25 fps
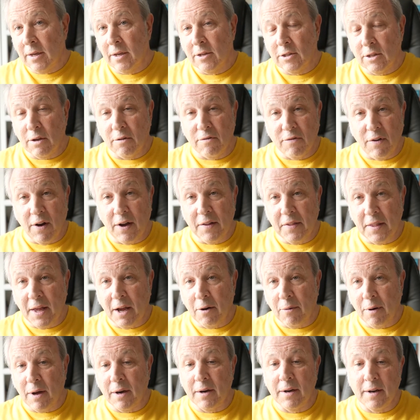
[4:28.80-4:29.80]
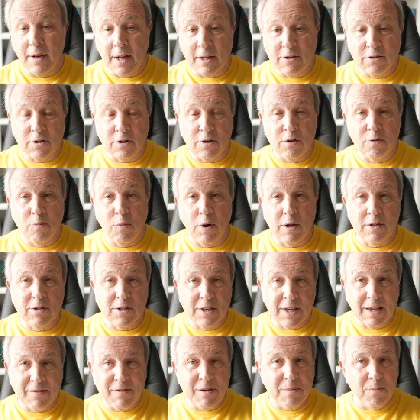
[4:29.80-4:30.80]
So find that one. That's a good one
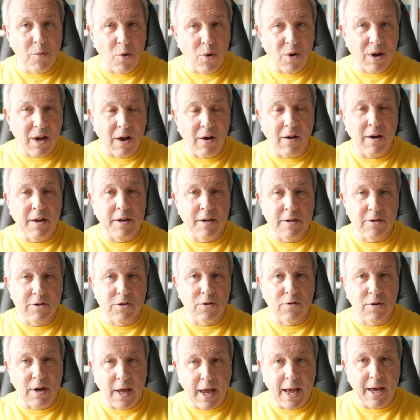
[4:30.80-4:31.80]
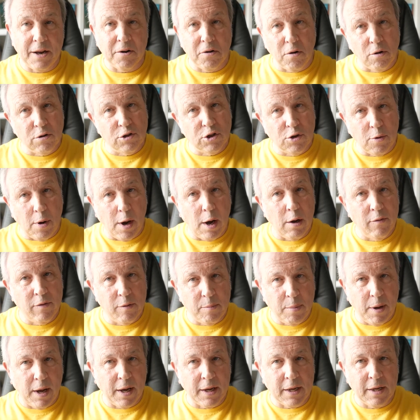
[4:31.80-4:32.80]
to give you more guidance on how not to
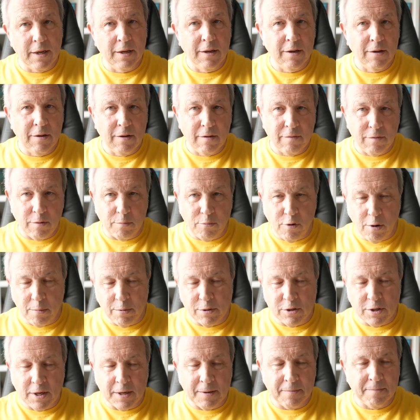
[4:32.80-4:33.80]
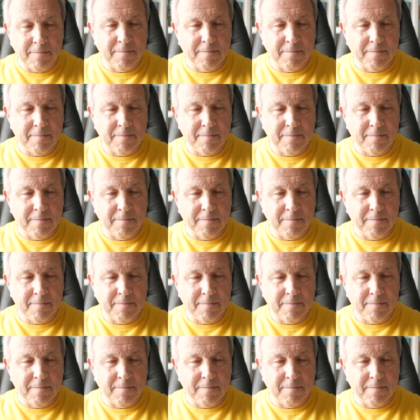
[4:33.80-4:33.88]
overpay for property.